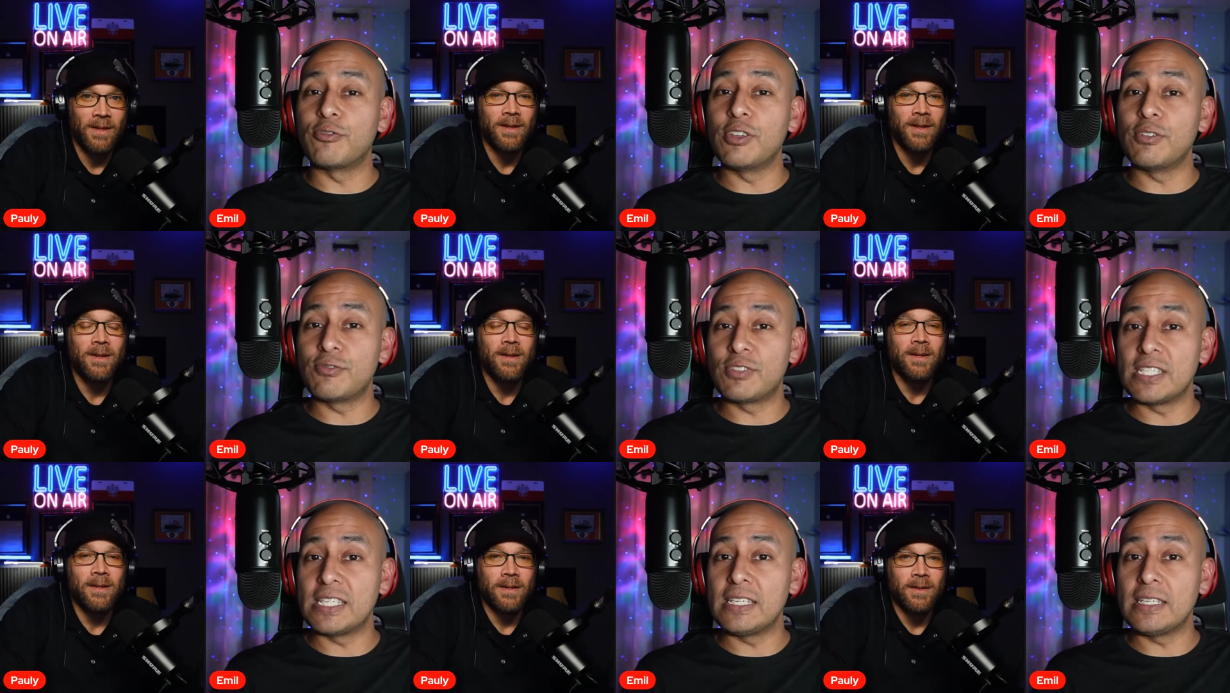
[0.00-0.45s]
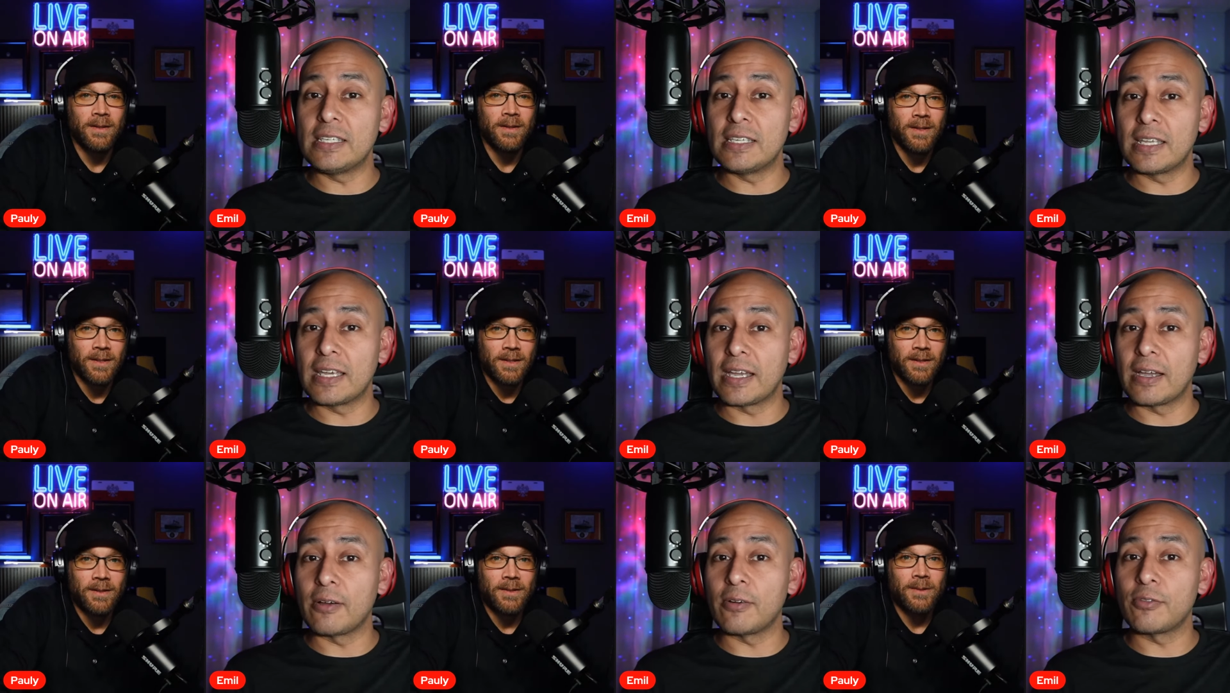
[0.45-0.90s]
Speaker 1: fifteen
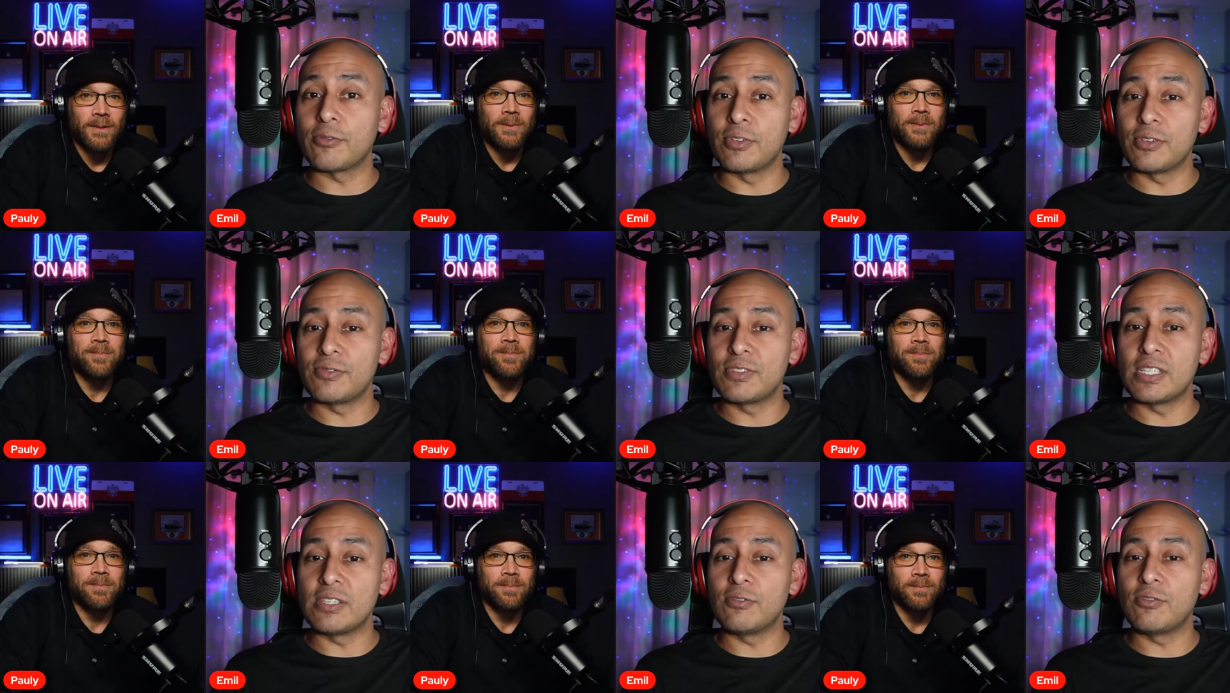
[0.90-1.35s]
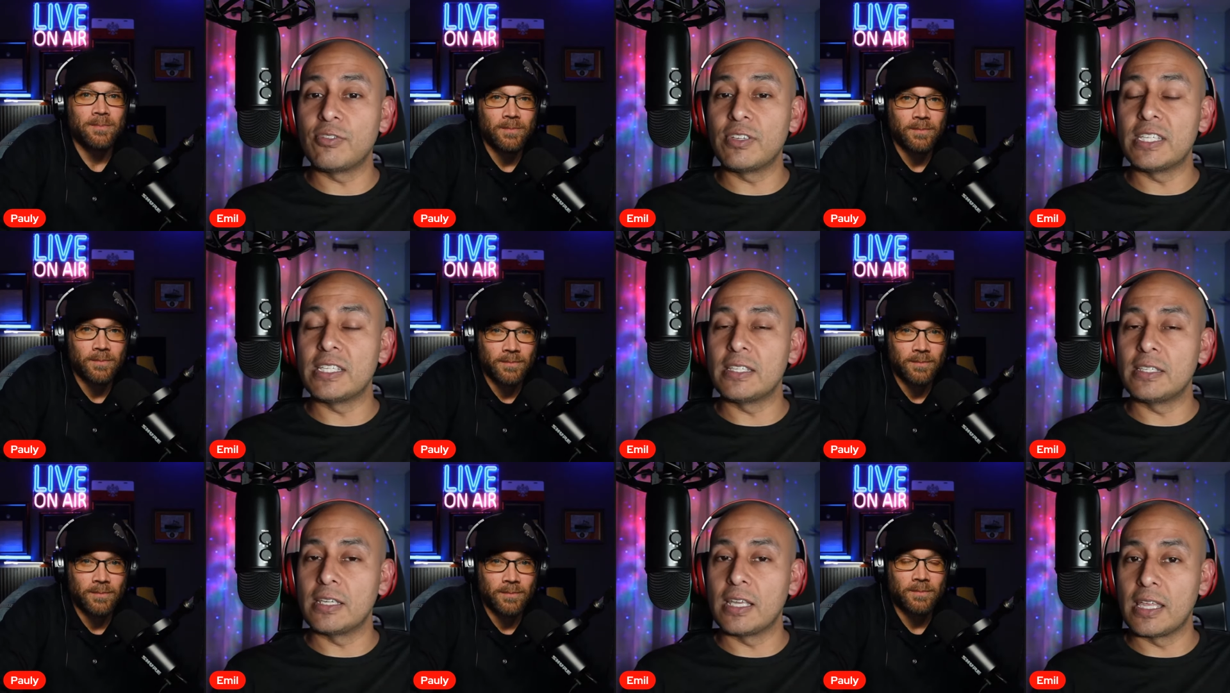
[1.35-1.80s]
now, fifteen
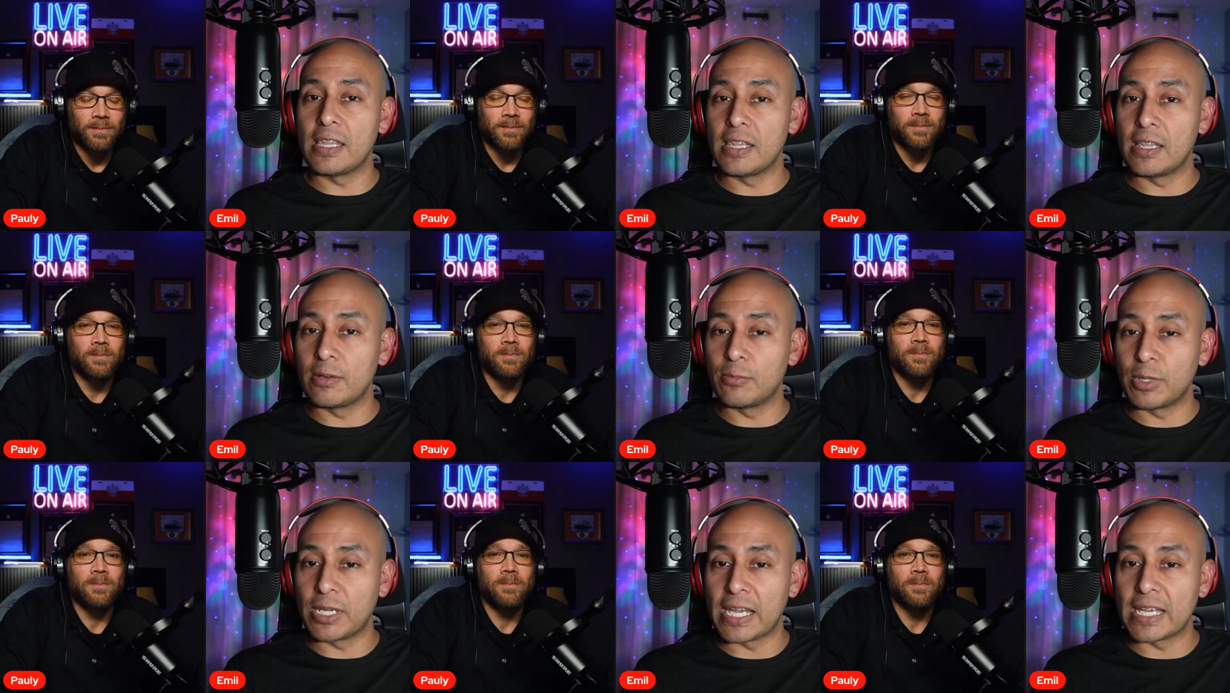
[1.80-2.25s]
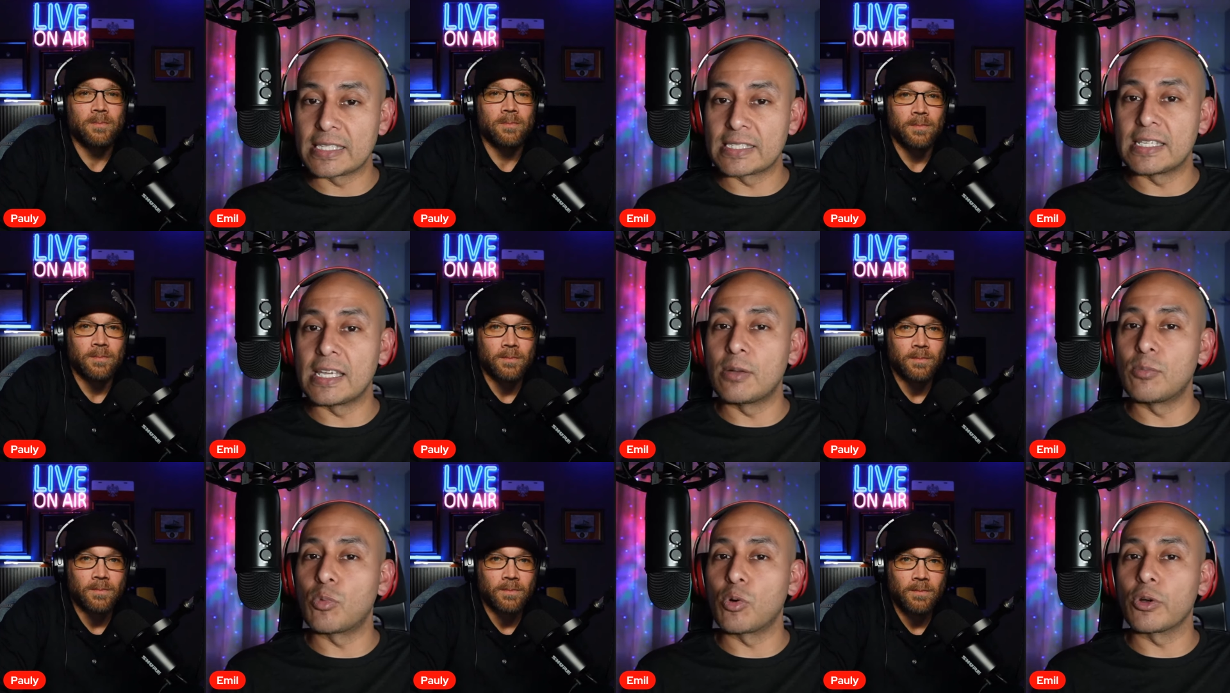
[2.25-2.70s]
feet, and then we got
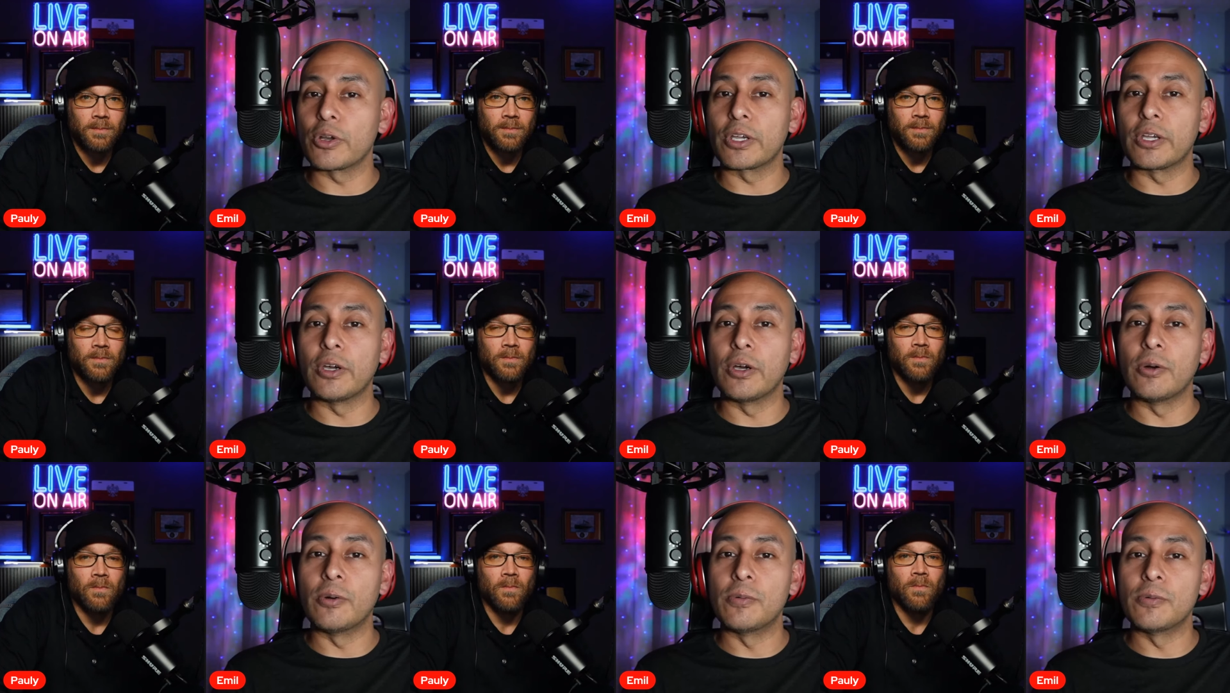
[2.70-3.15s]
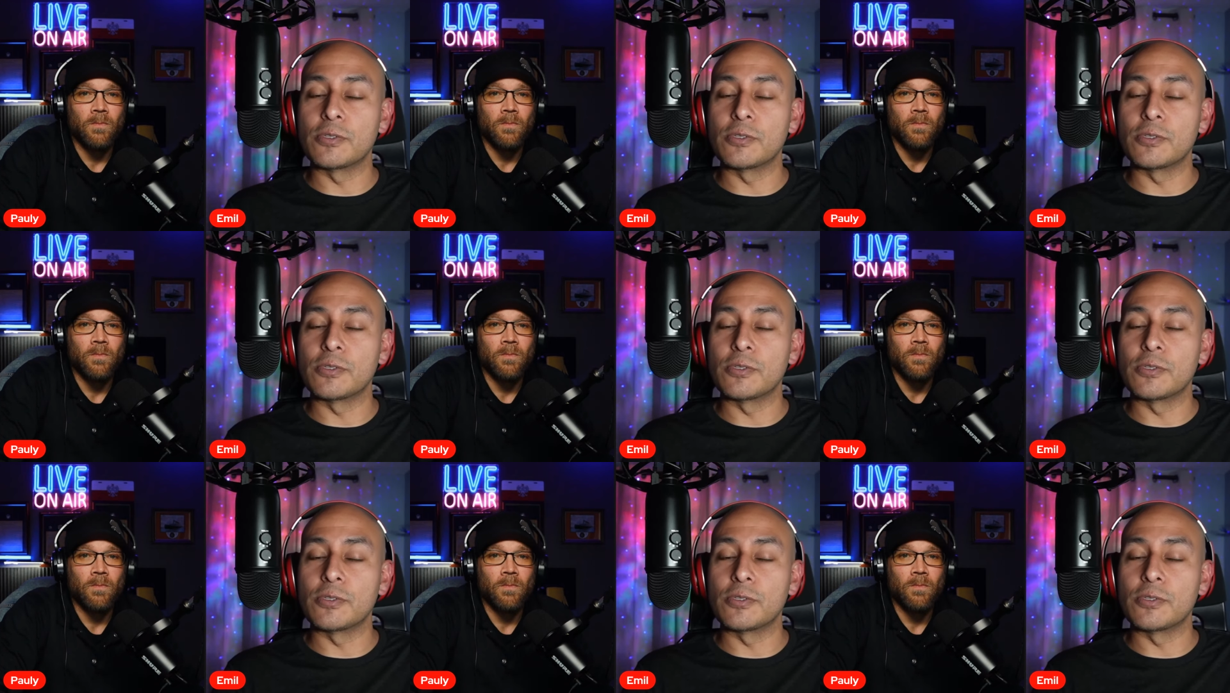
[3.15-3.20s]
ten more to go.